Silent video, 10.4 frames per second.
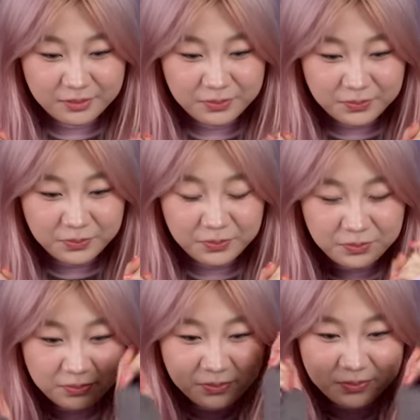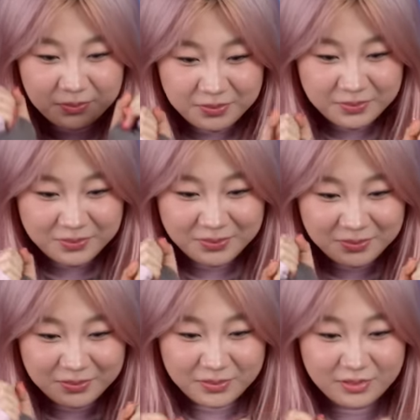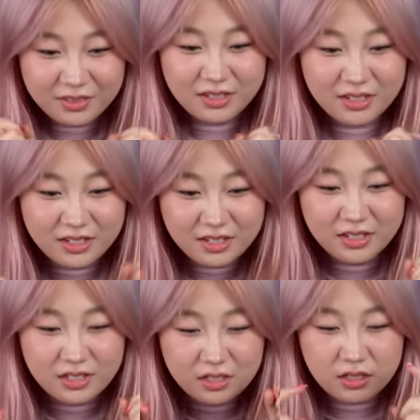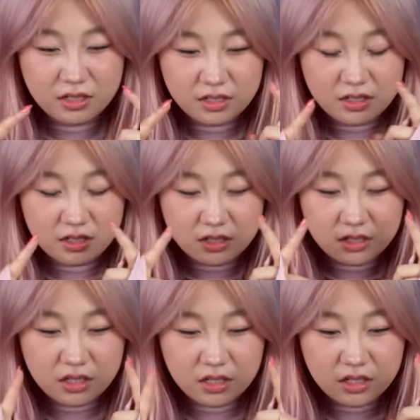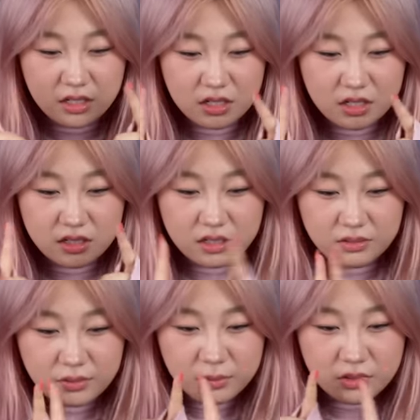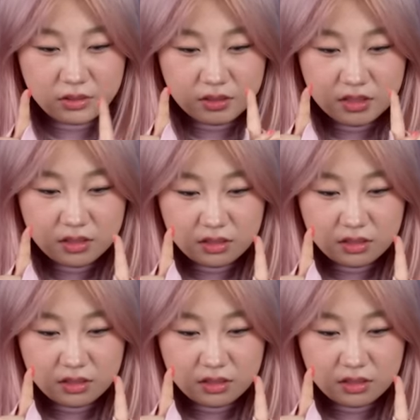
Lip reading: (not speaking)